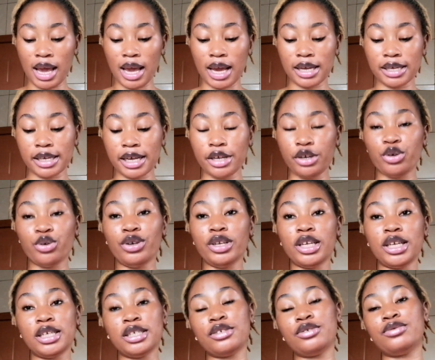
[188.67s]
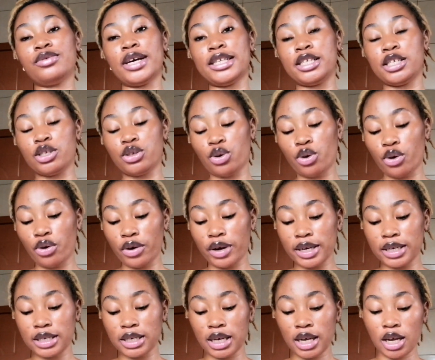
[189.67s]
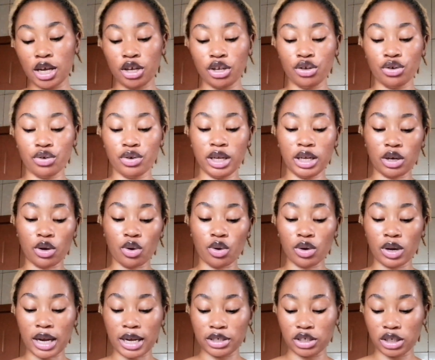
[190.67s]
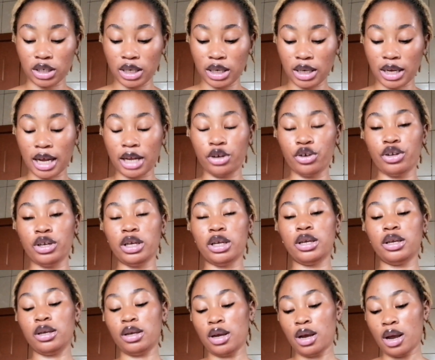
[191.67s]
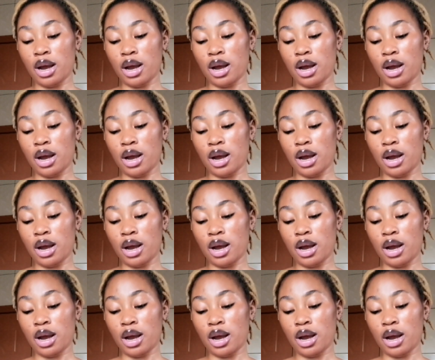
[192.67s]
And then you need retinoid, you need collagen, and you need